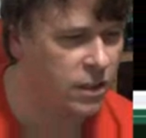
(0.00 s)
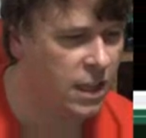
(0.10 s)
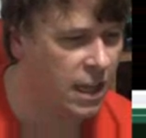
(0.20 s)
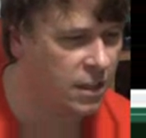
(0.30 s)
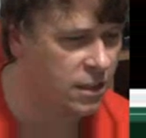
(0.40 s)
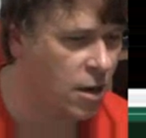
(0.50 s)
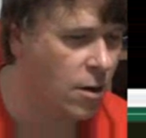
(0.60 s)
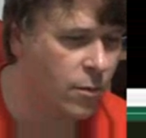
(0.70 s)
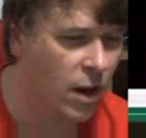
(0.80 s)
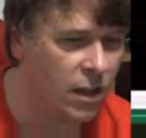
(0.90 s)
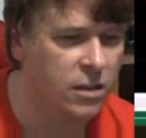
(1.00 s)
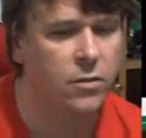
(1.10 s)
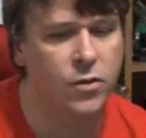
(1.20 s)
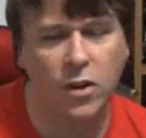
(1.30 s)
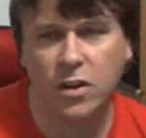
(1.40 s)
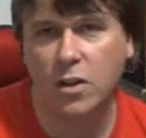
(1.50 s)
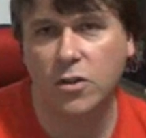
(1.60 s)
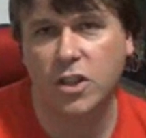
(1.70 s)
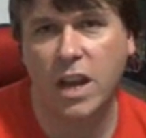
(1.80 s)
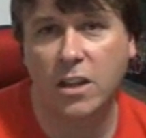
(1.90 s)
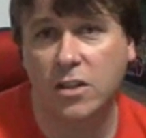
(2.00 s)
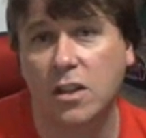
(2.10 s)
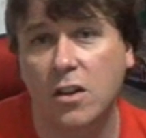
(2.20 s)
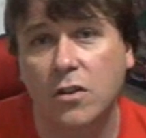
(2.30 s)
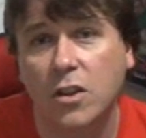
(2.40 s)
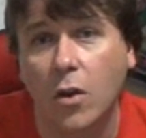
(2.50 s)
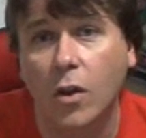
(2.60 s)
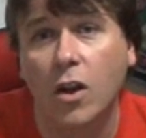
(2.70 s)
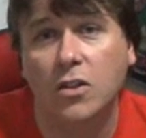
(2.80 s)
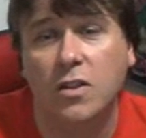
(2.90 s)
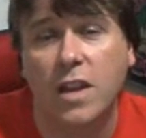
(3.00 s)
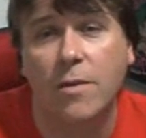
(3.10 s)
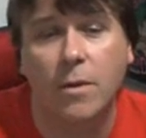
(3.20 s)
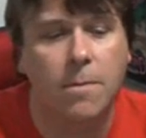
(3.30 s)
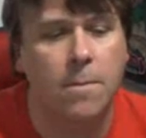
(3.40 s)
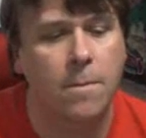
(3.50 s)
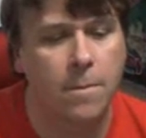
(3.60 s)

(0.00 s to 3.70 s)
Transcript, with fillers: a 6, no umbrella. So we've got no change, so no loss on that one.